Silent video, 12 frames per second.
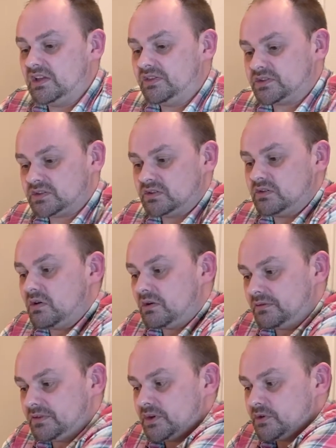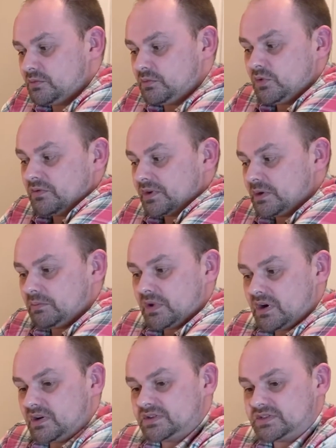There's a lot of little moving
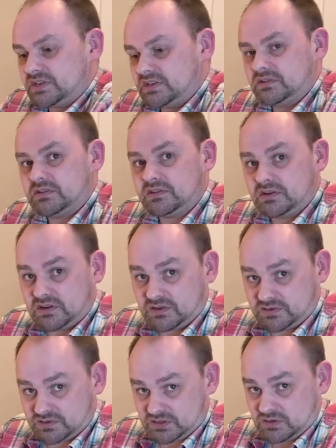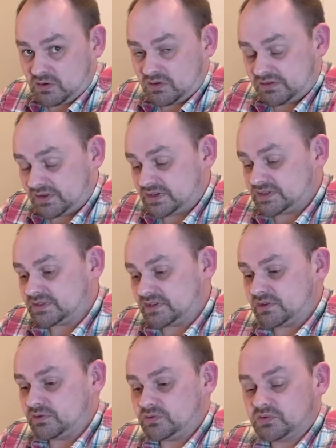parts here, and there's a lot of things
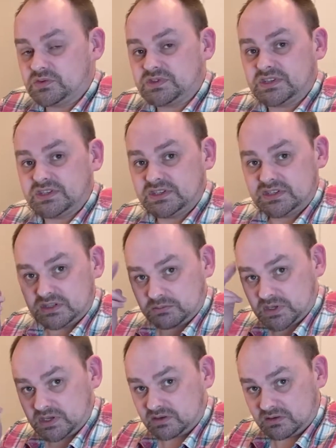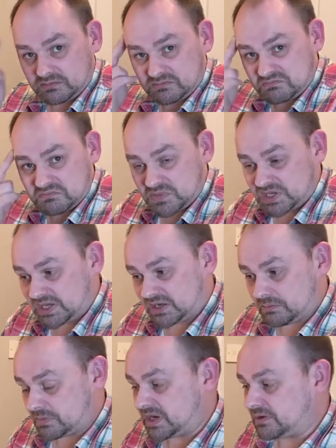in the rules that you need to be kind
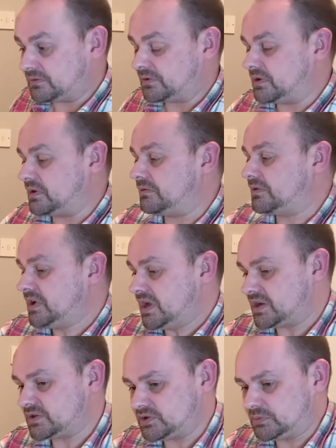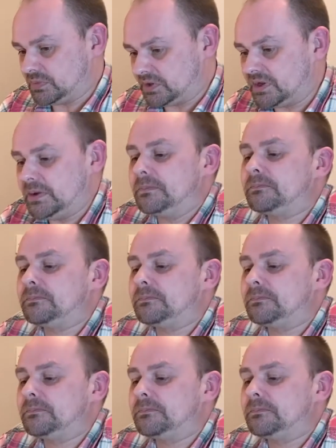of mindful of as you play.